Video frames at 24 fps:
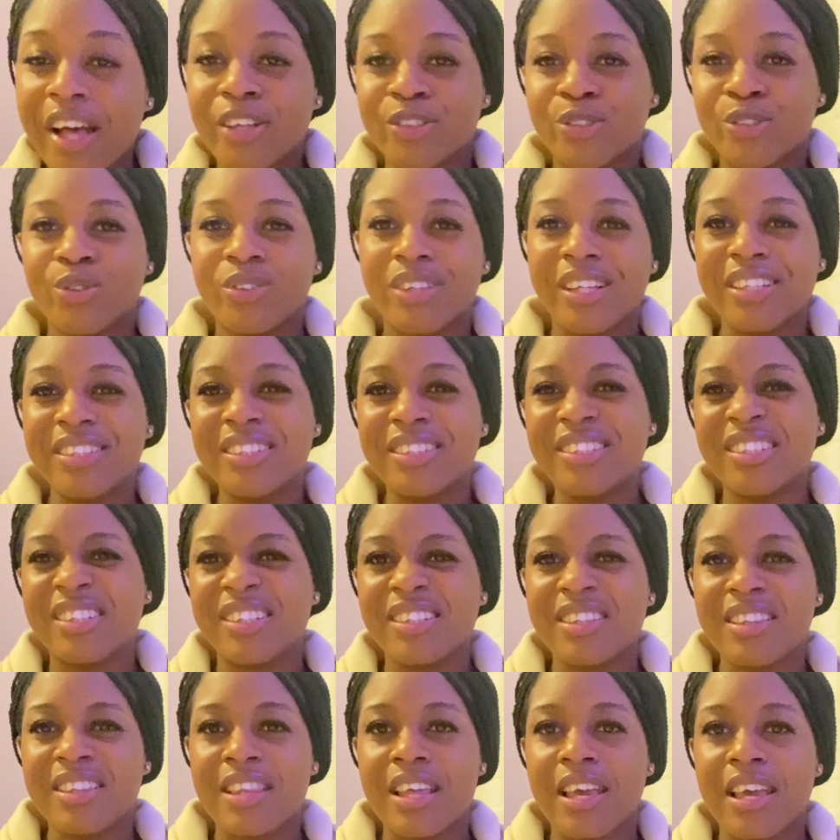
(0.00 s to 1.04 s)
So that's a
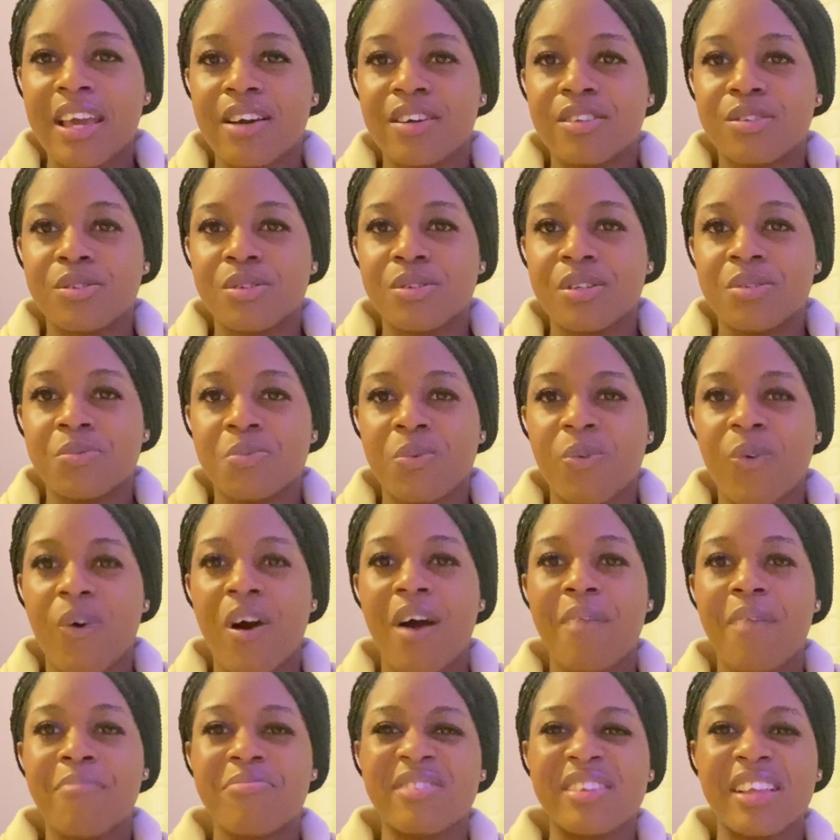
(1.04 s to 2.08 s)
good thing is more
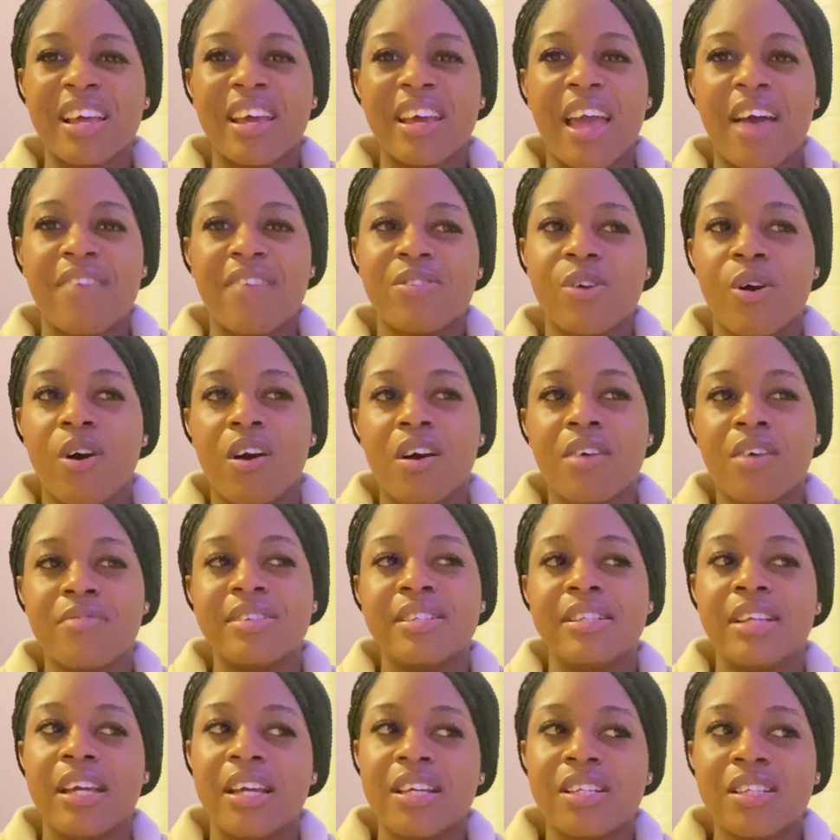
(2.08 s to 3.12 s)
about like having your
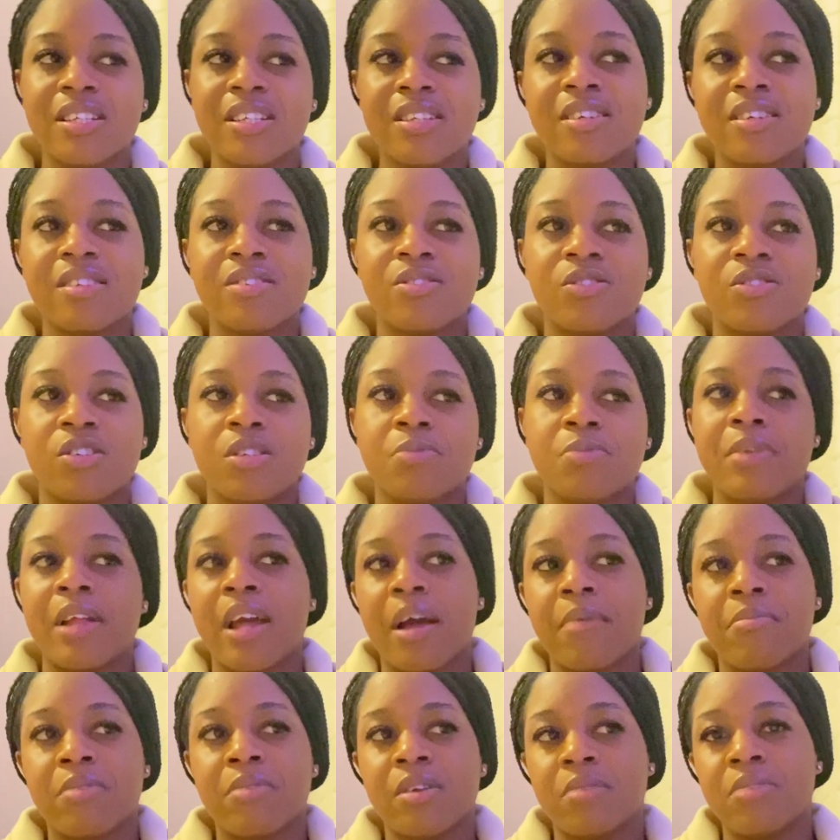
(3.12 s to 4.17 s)
accommodation, because you just be like,
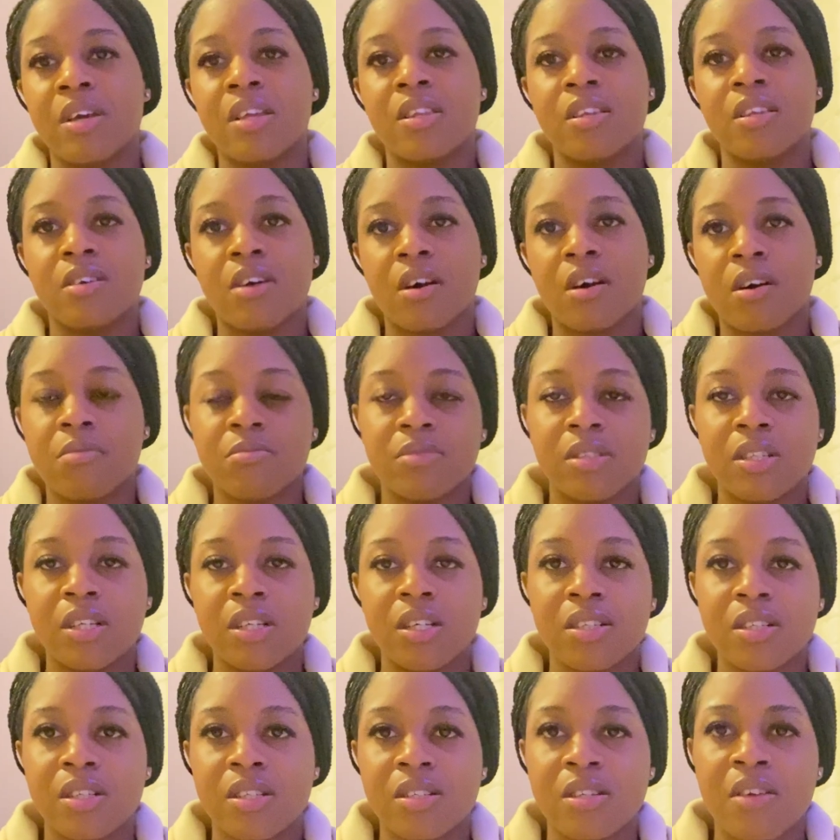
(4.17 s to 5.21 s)
I'm gonna be at the
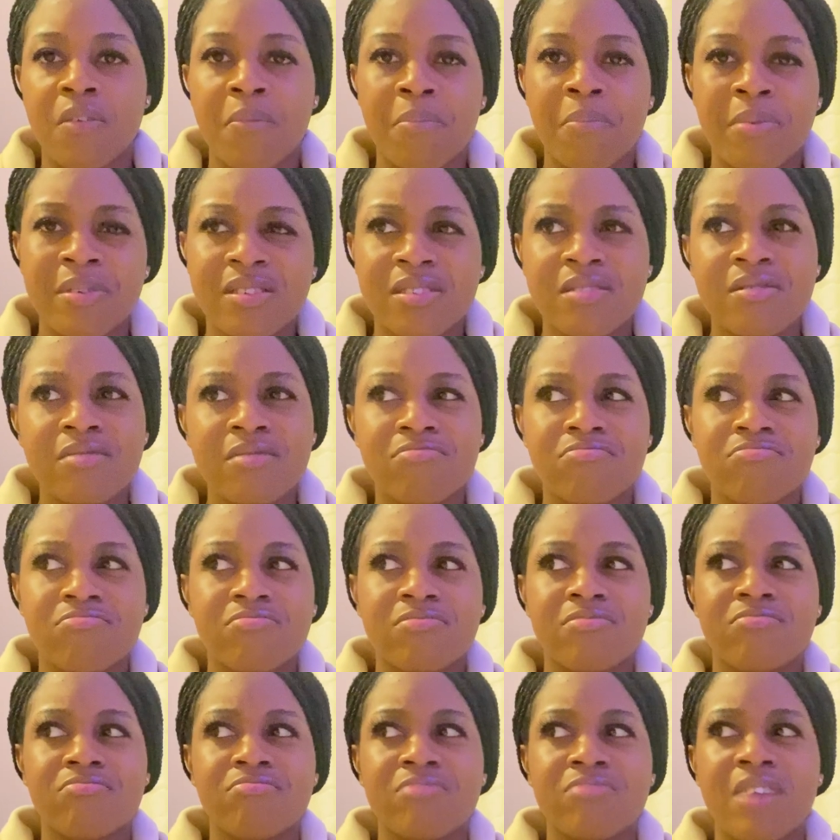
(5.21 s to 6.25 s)
accommodation and stuff. But still,
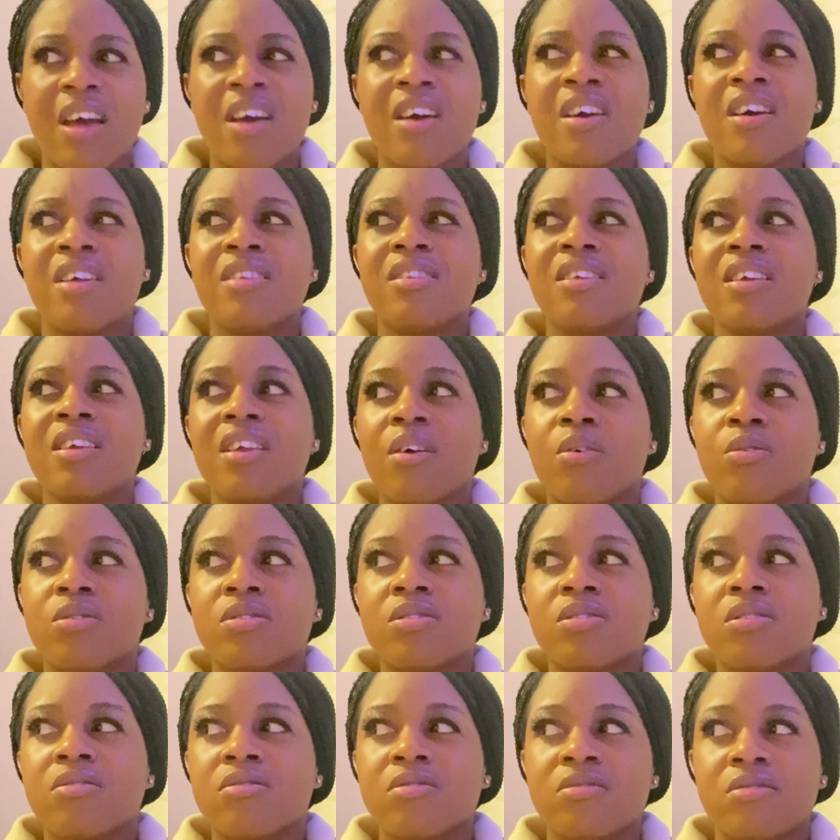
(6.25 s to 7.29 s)
I think your
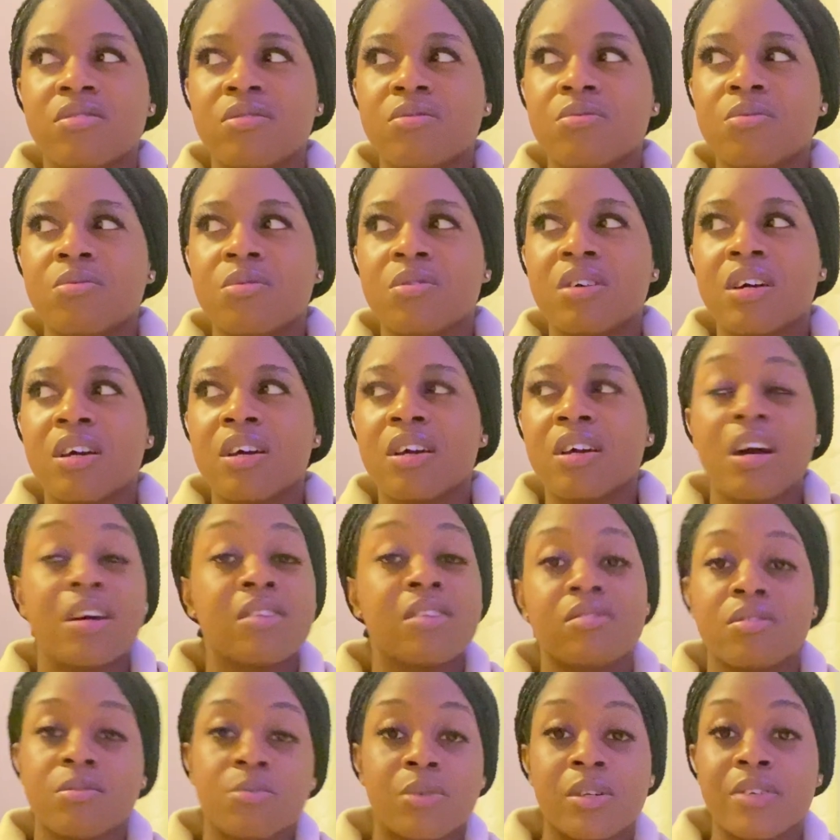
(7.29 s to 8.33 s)
hotel's still okay. I
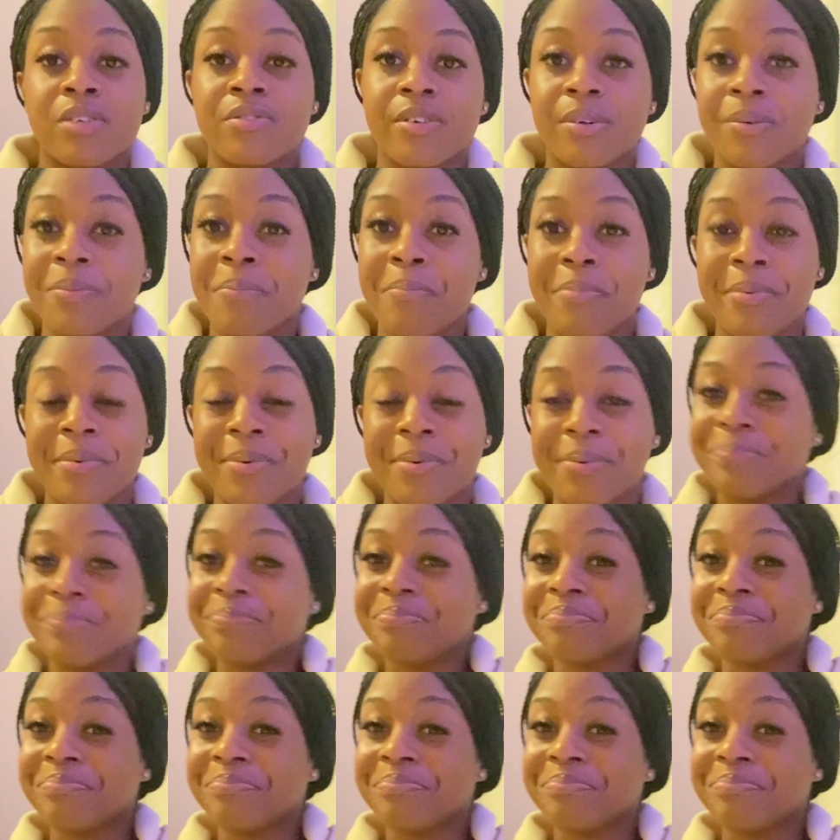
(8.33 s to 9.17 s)
don't know what about, but